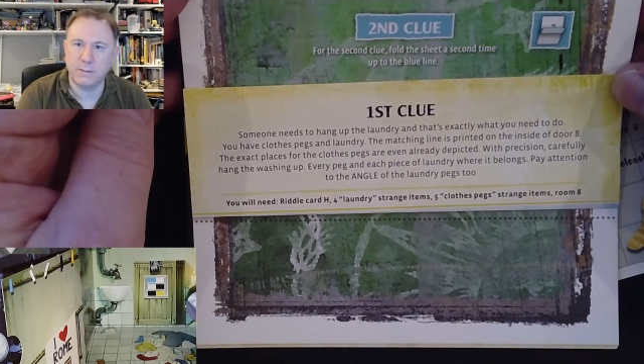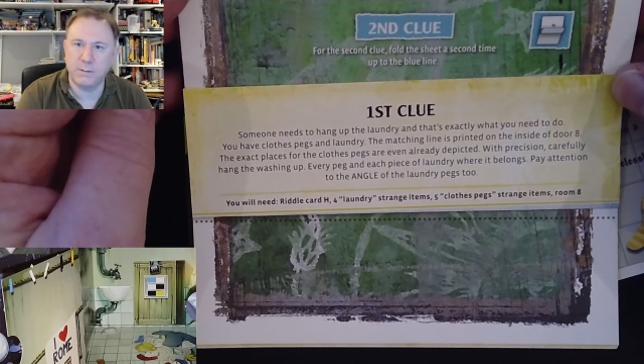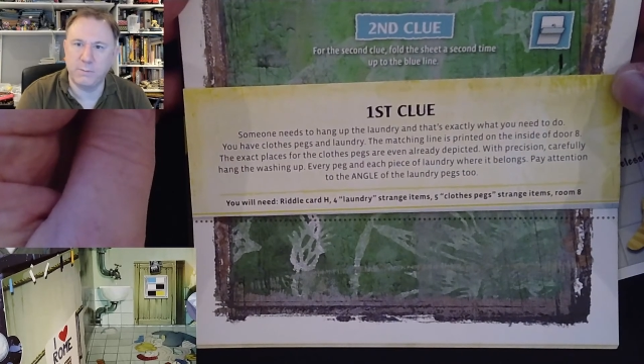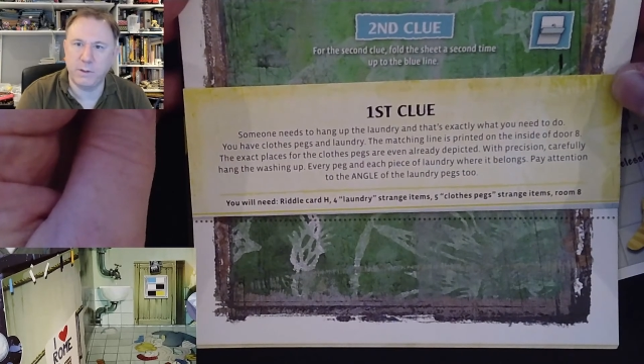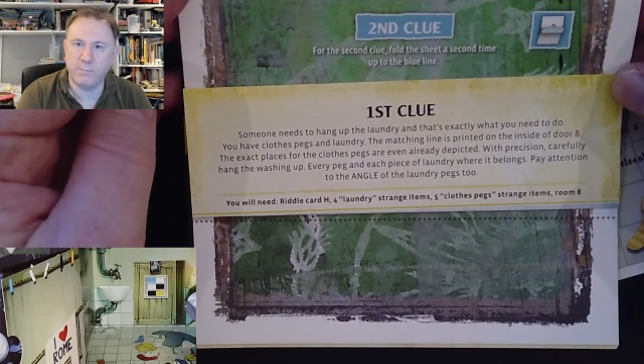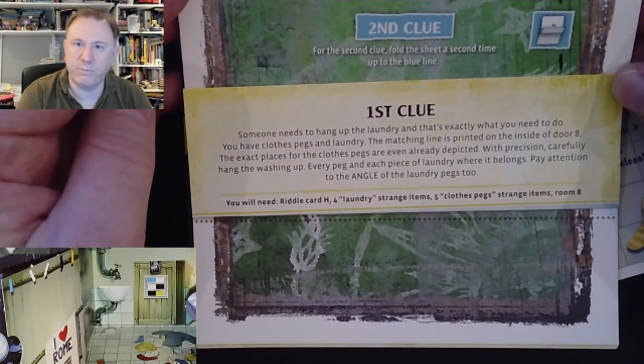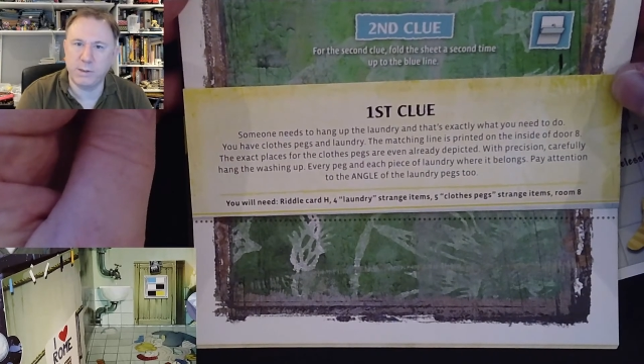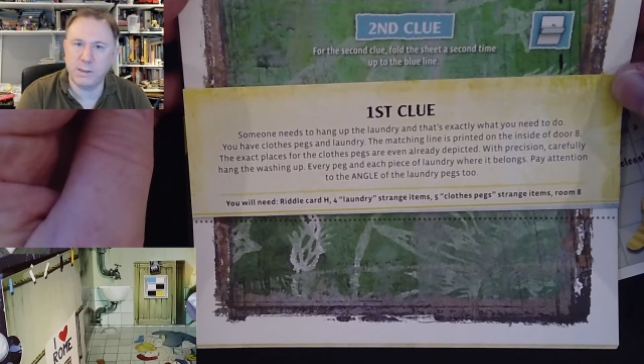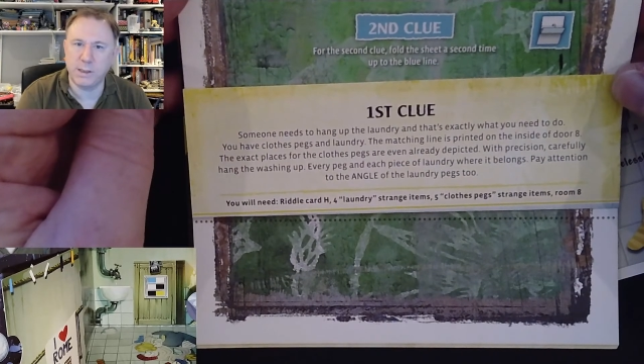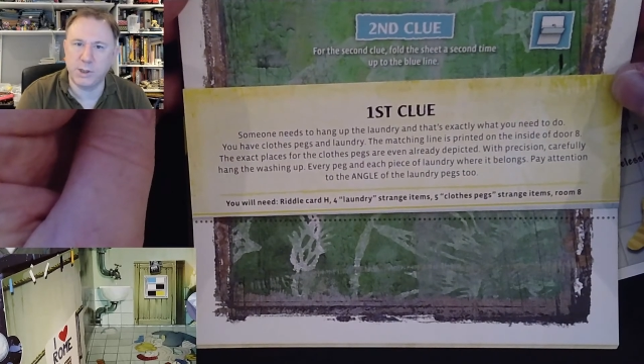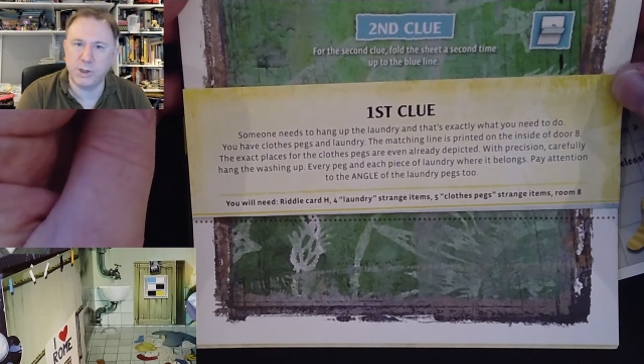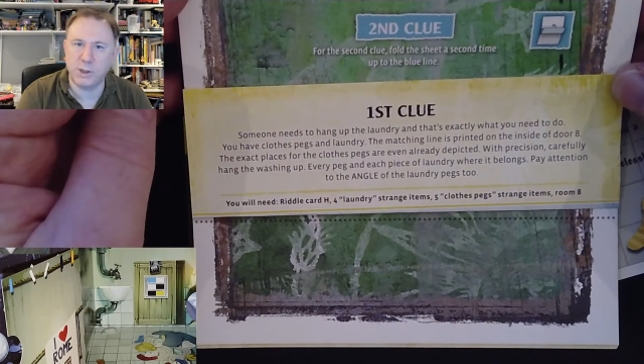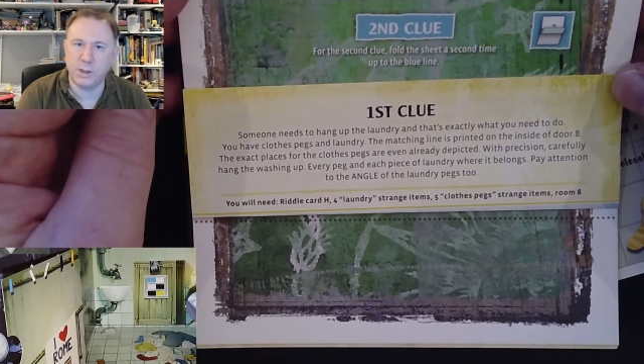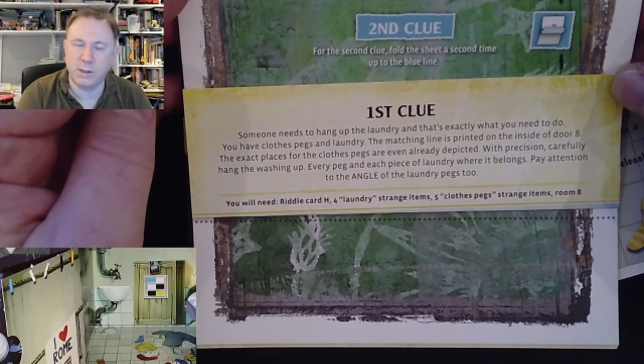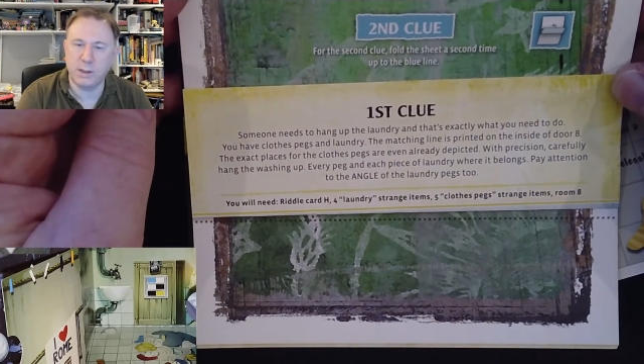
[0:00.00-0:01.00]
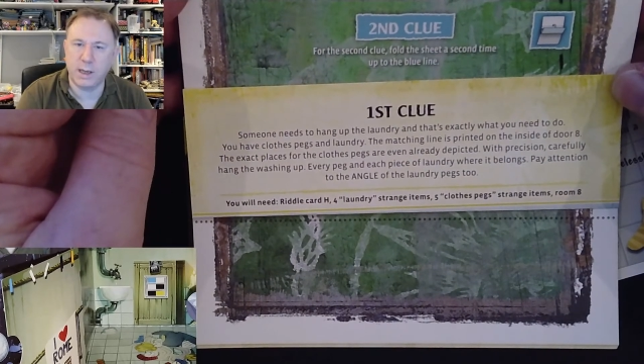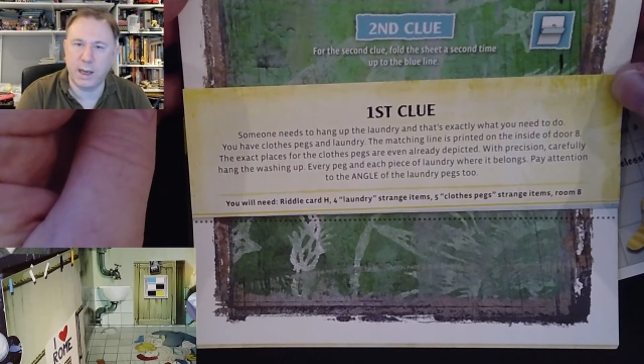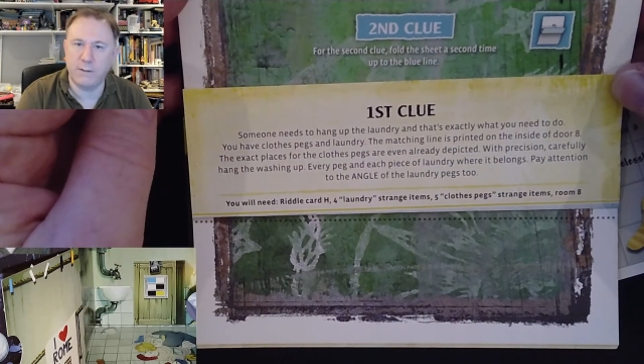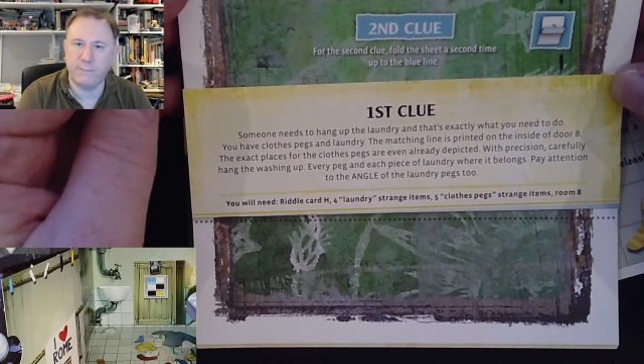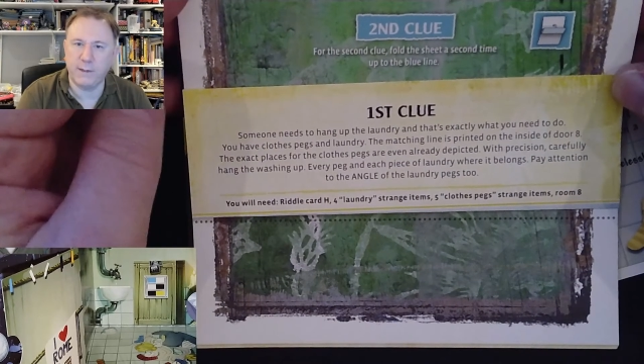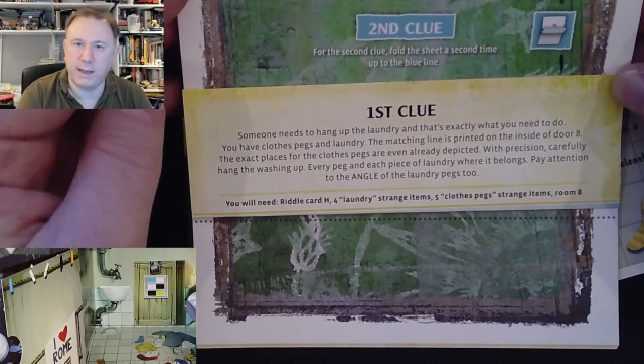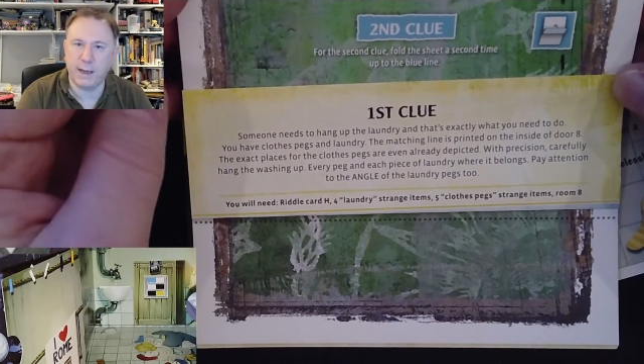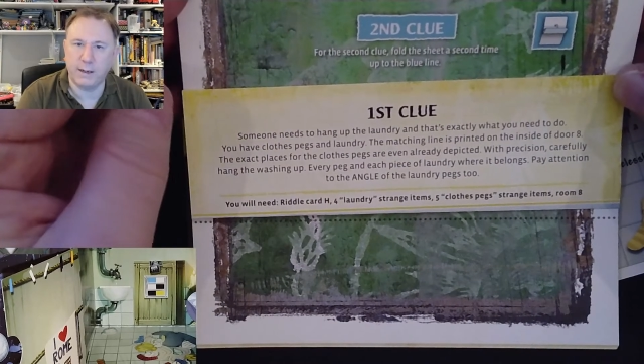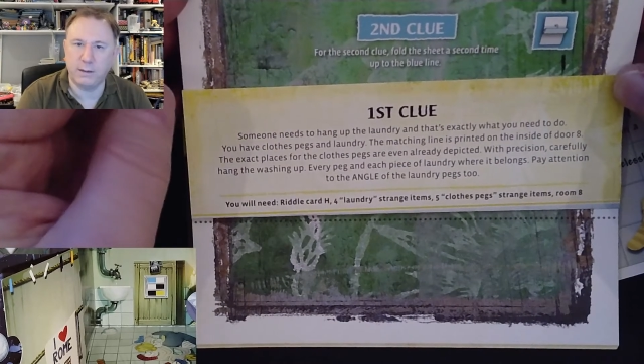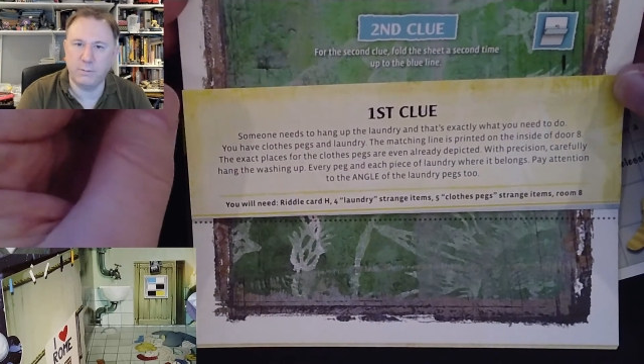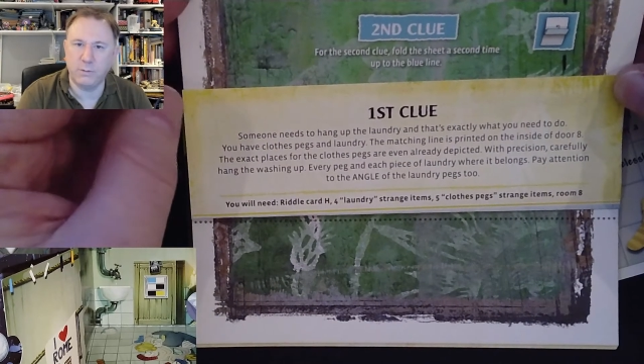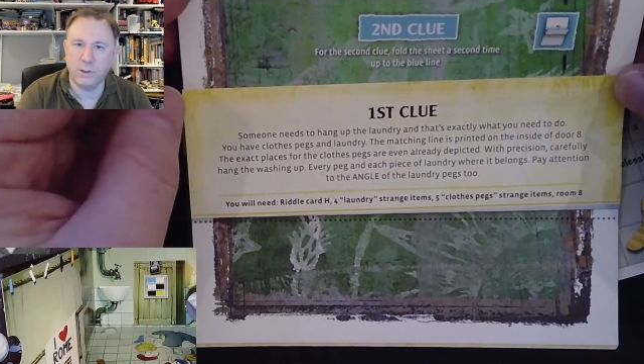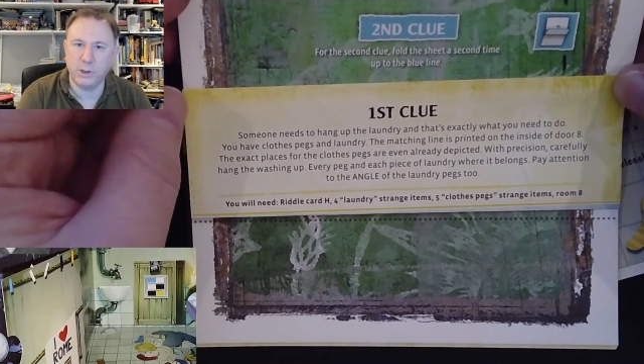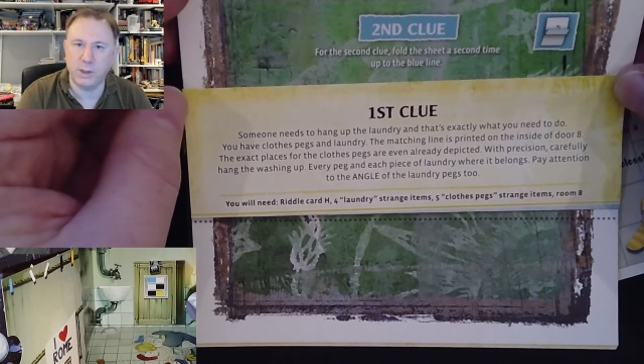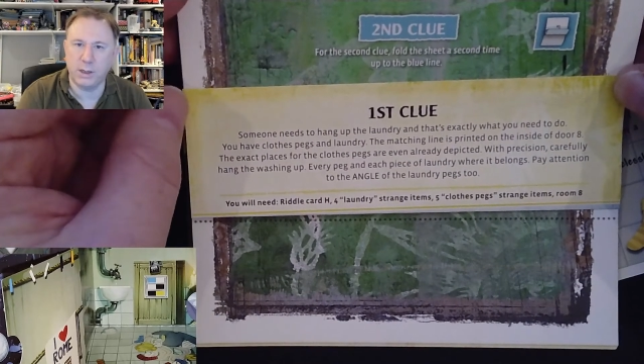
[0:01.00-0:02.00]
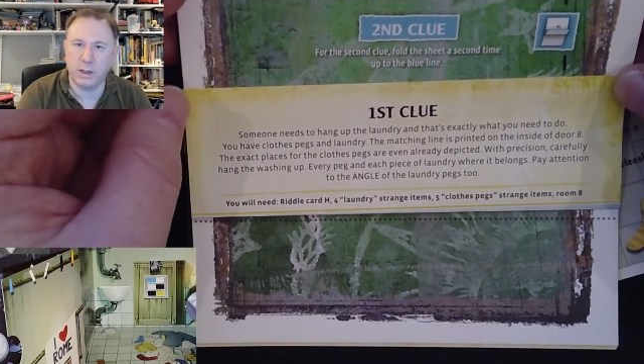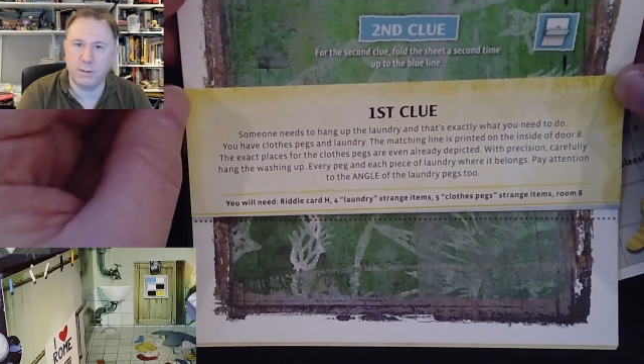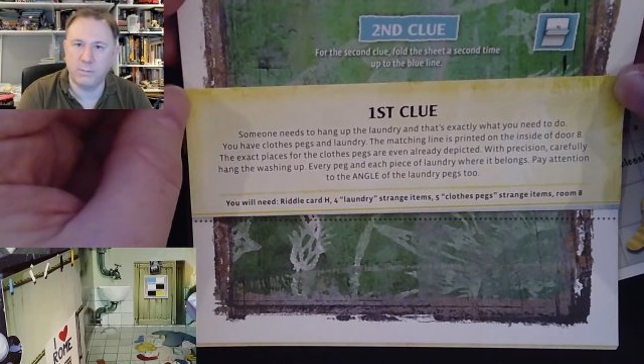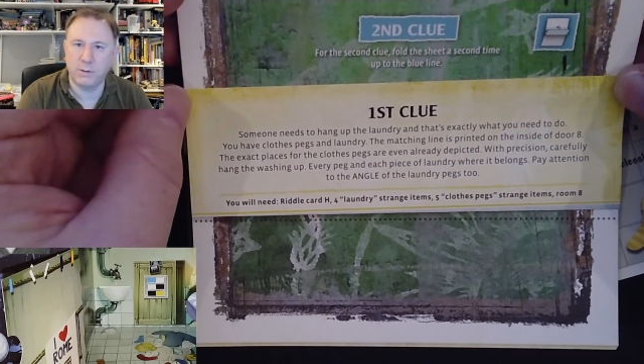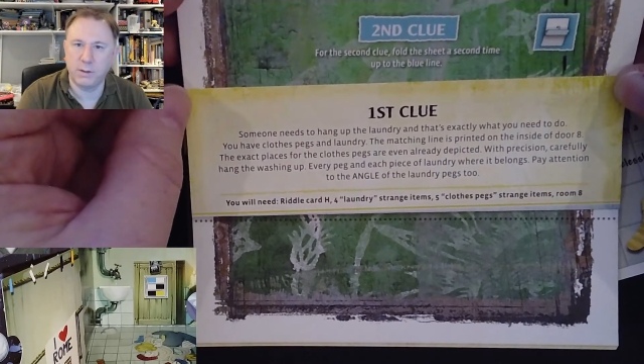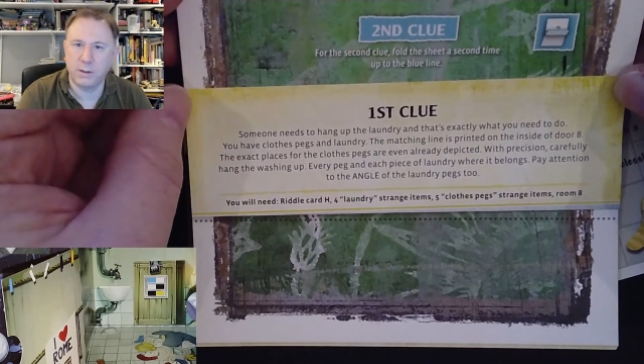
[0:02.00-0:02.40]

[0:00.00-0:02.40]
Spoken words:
With precision, carefully hang the washing up.